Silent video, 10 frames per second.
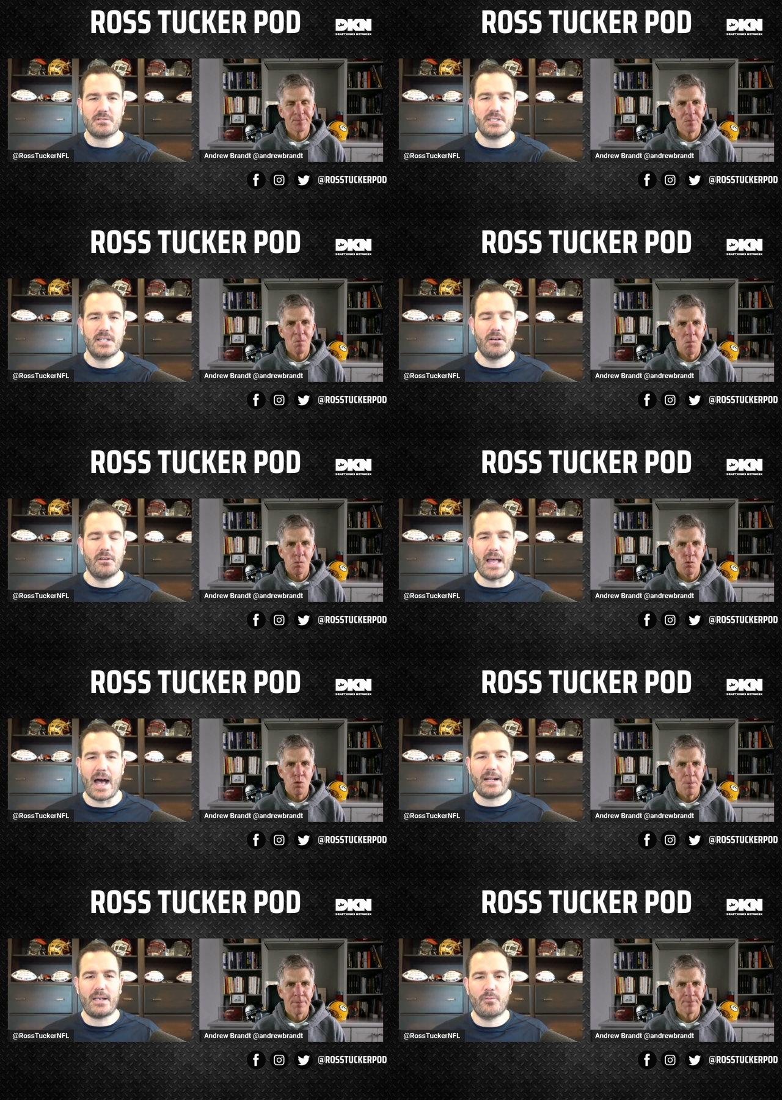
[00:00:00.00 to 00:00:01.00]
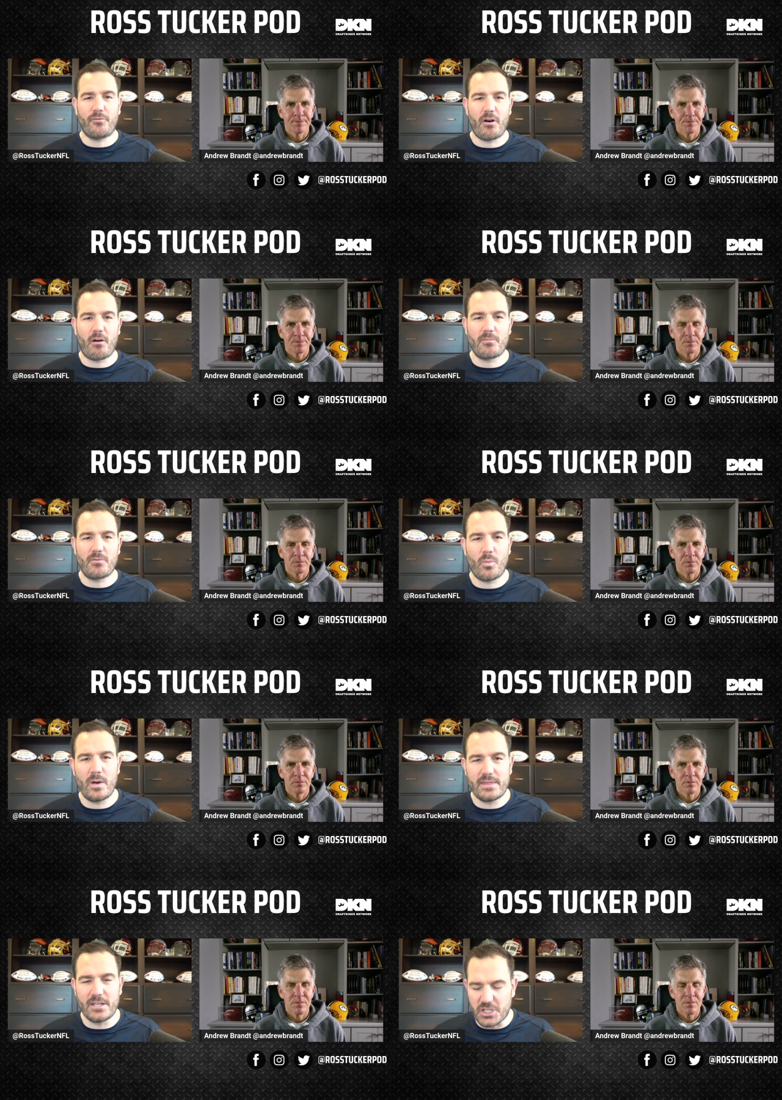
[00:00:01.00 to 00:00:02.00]
Speaker 1: still not confirmed
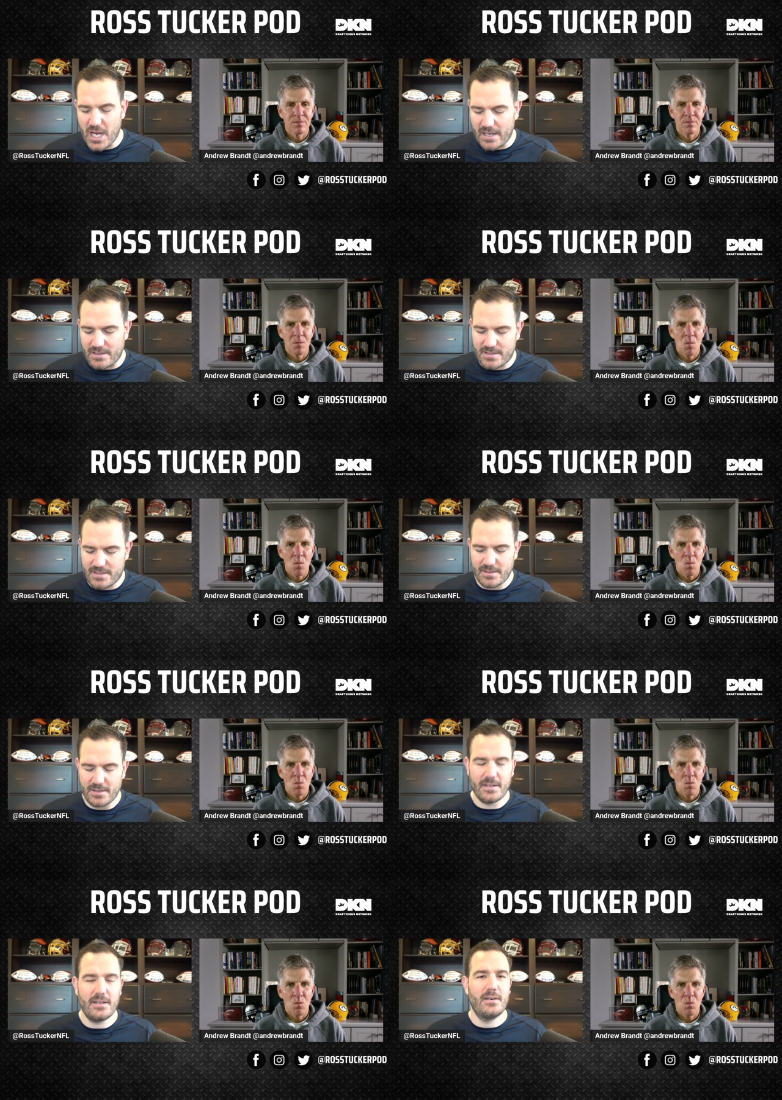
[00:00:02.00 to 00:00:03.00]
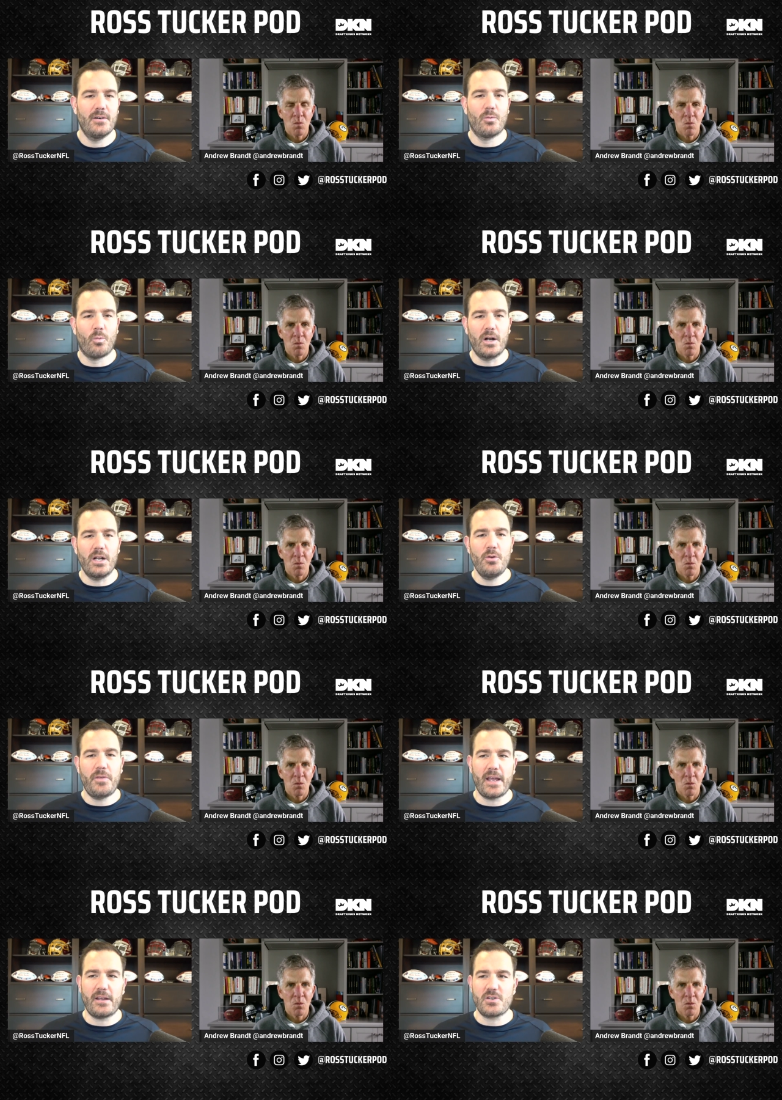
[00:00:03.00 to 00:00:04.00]
with the Jets. What do you
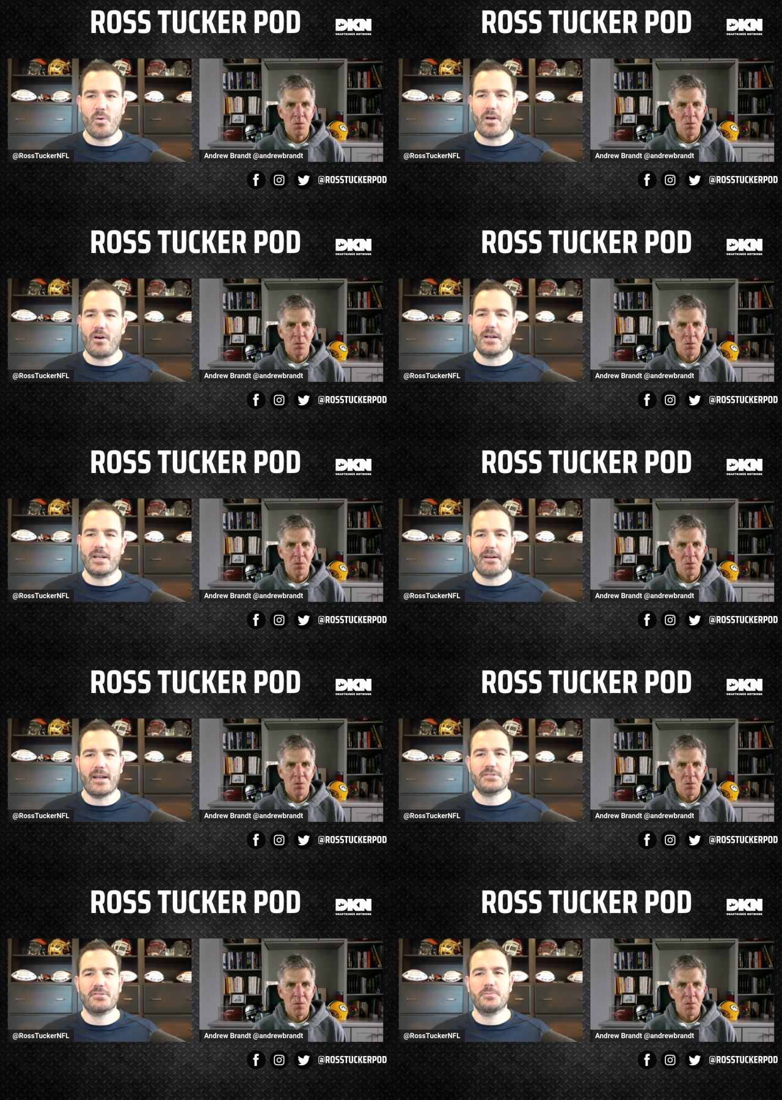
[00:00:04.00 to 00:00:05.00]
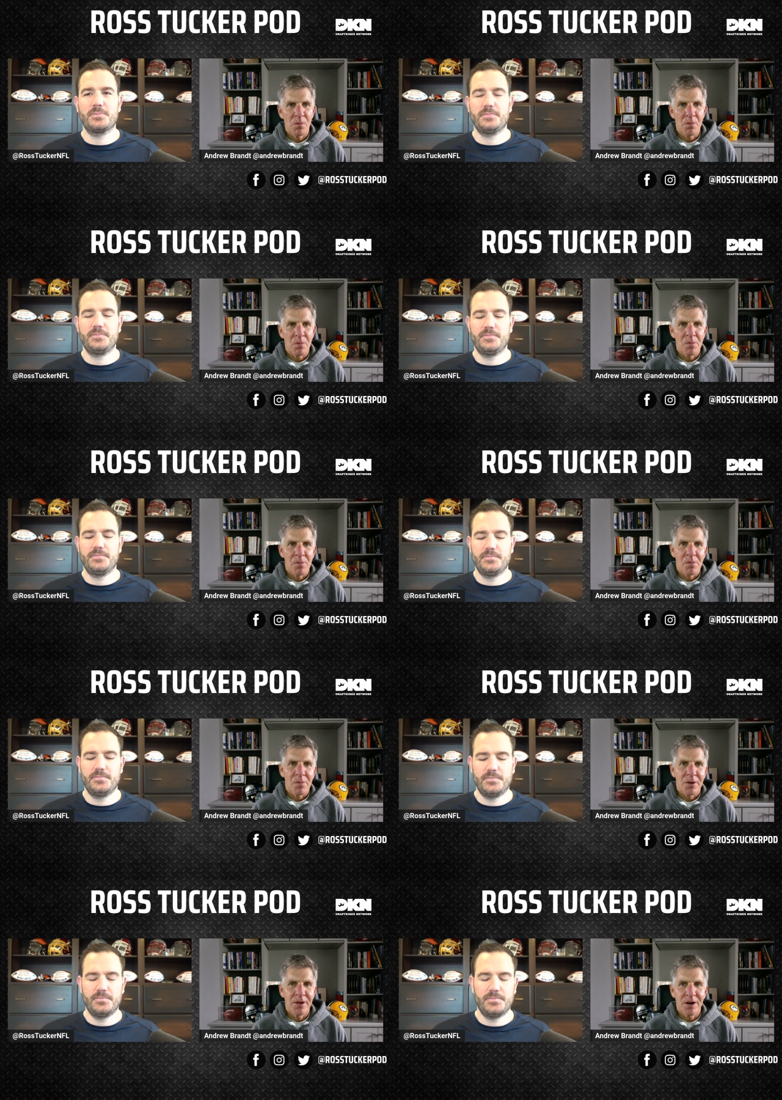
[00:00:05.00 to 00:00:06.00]
think is going on here,
Speaker 2: Andrew?
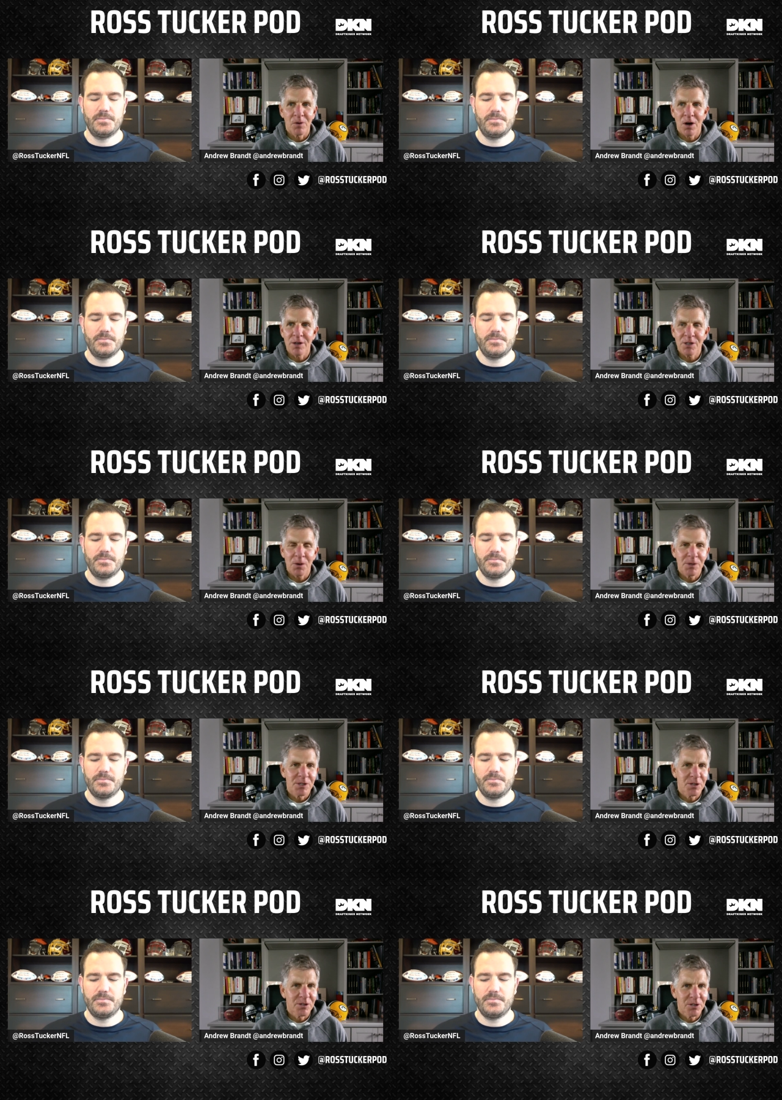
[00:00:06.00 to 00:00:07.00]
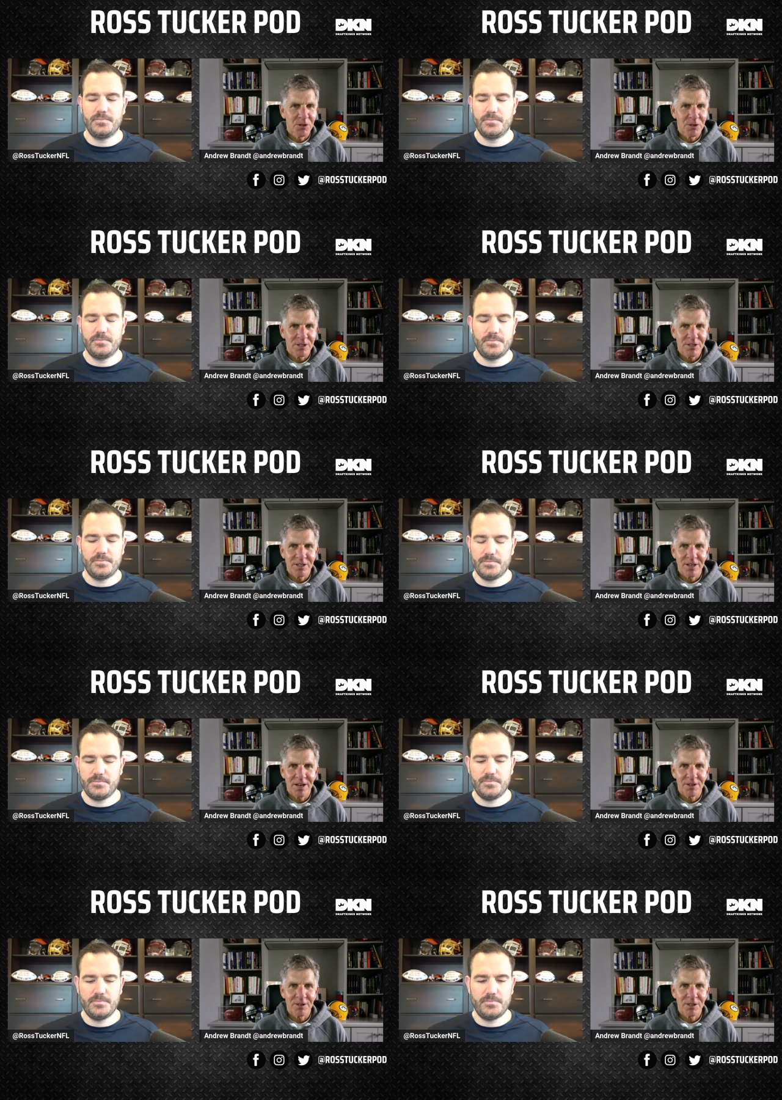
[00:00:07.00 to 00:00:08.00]
Yeah, Ross, always good to do this
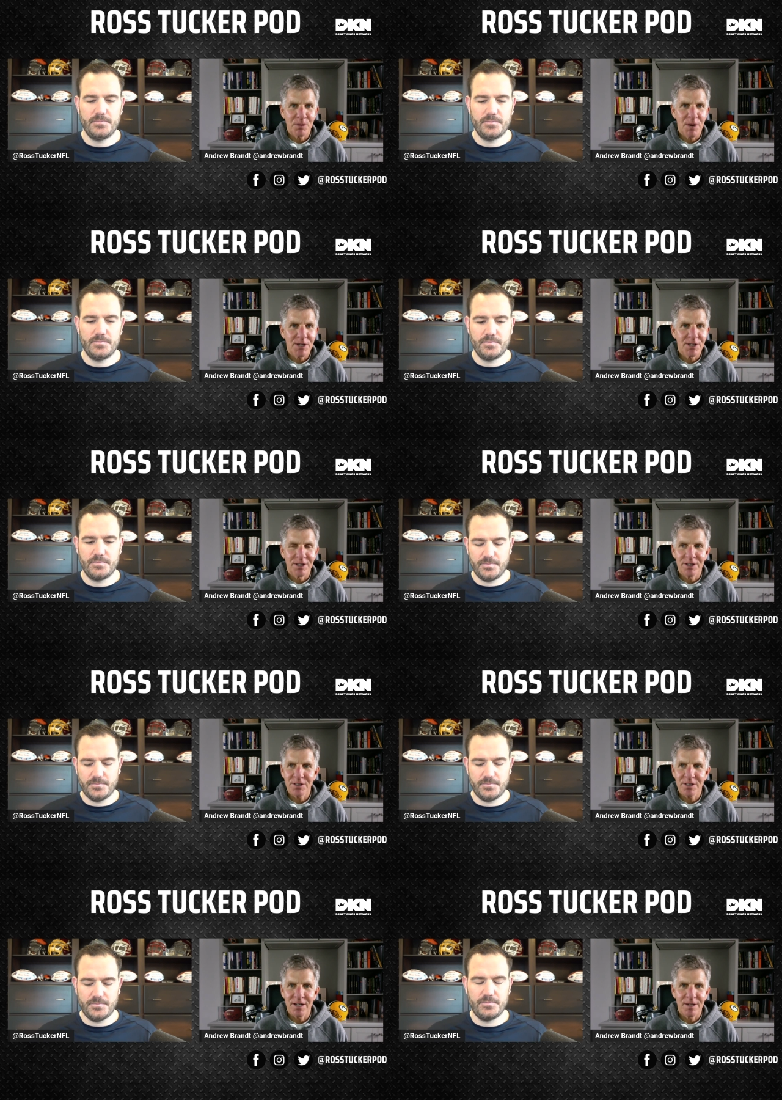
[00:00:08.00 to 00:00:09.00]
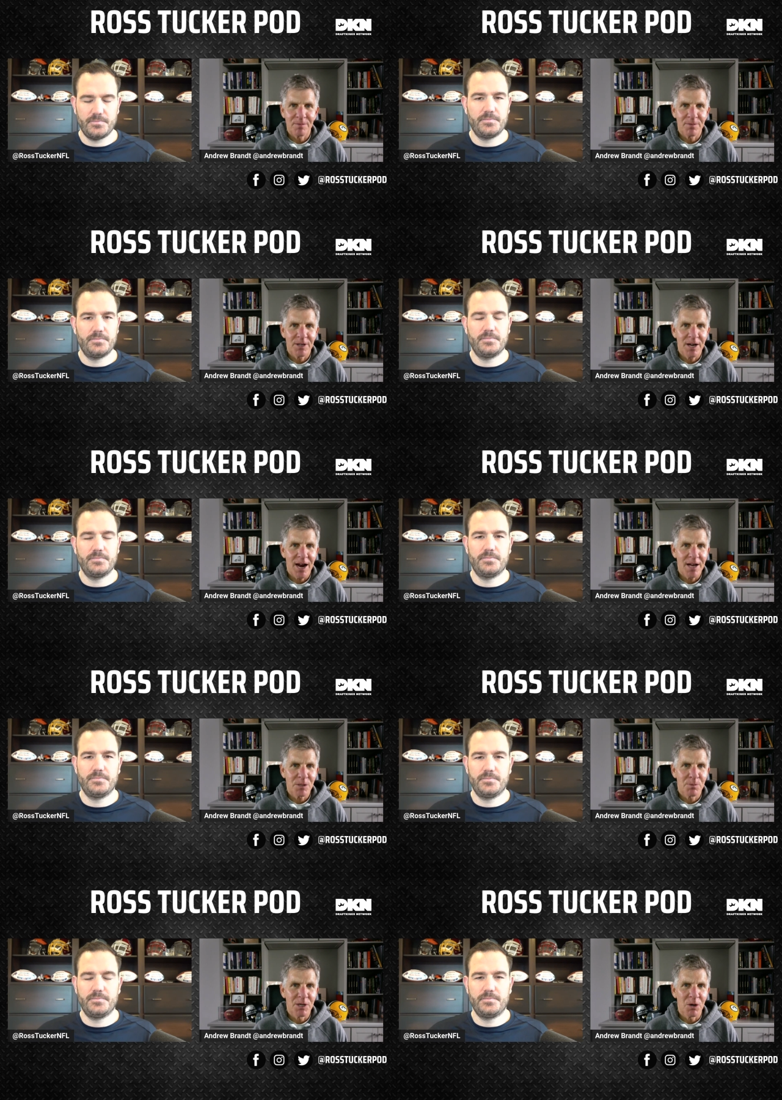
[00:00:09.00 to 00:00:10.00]
together, especially this time. It has
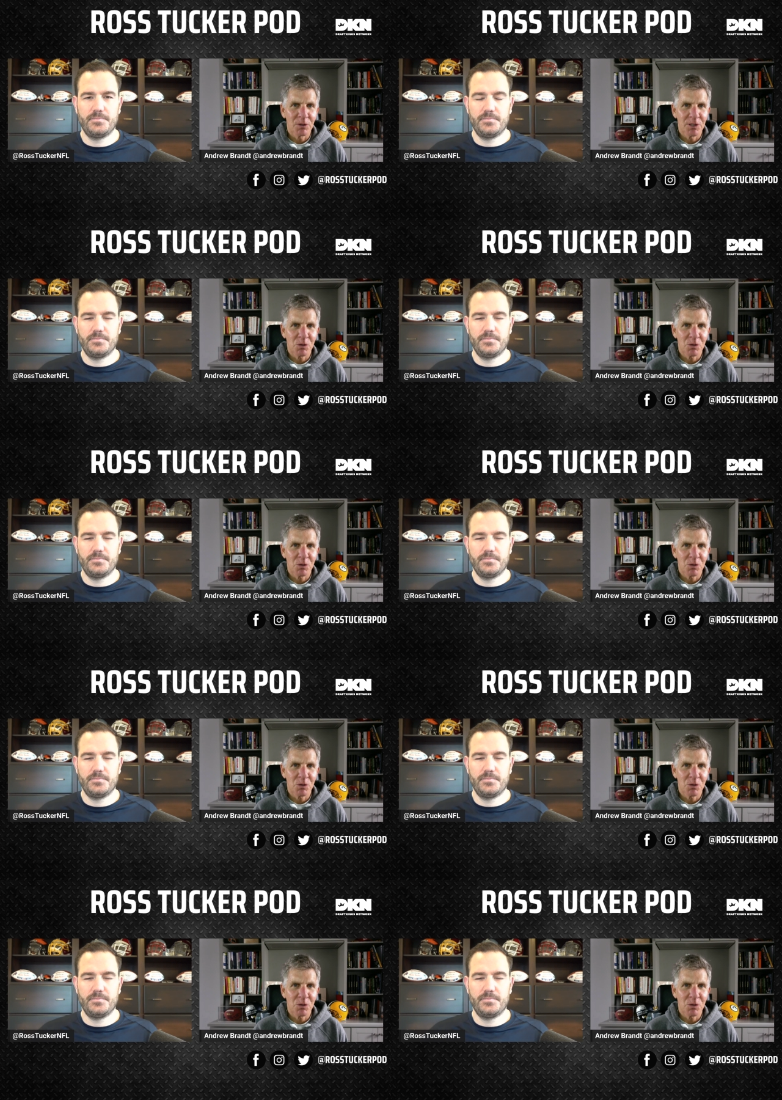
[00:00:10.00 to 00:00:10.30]
been only